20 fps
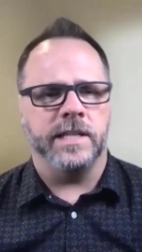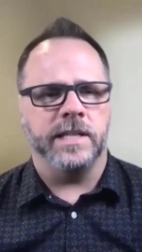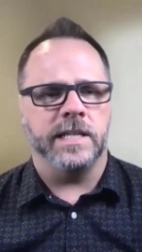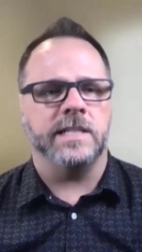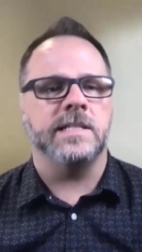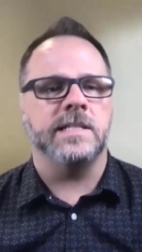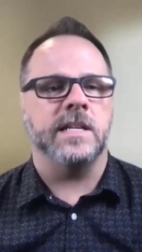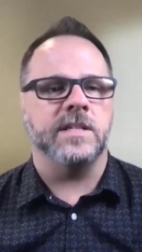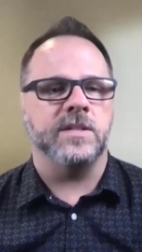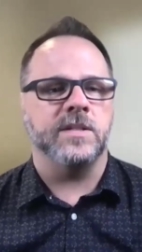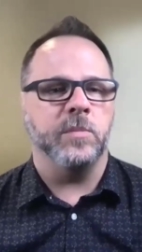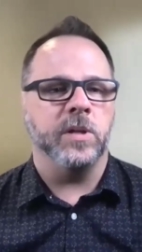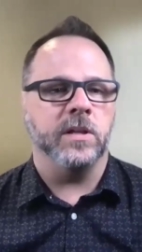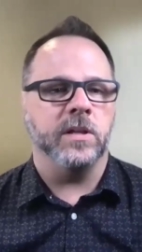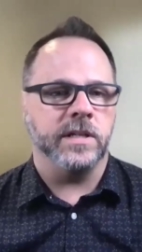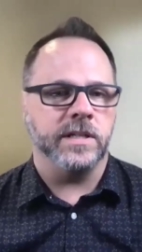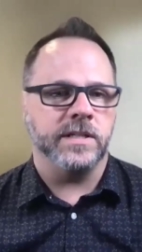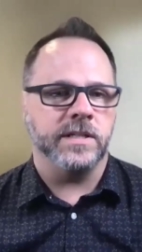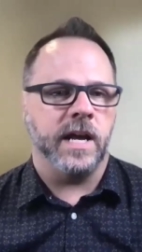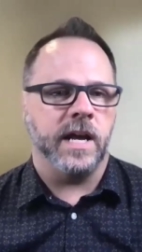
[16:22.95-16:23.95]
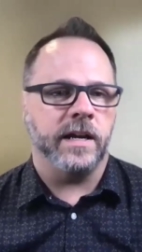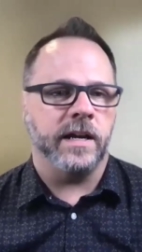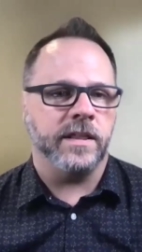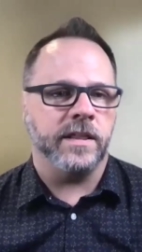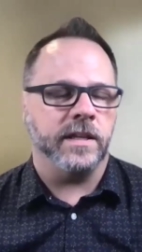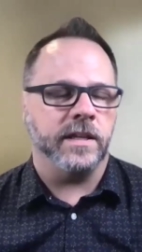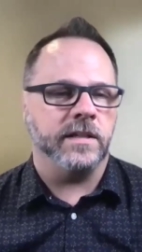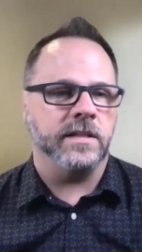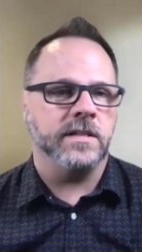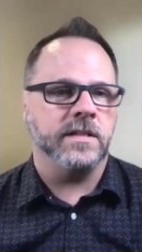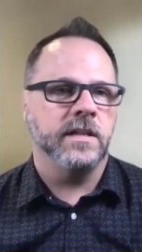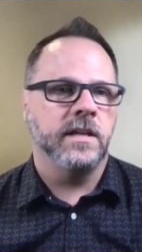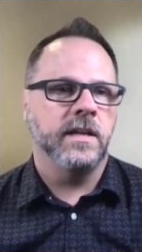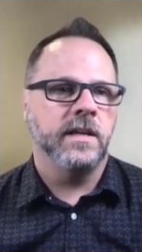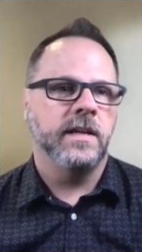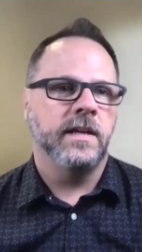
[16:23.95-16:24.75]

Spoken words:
the accessibility side of things.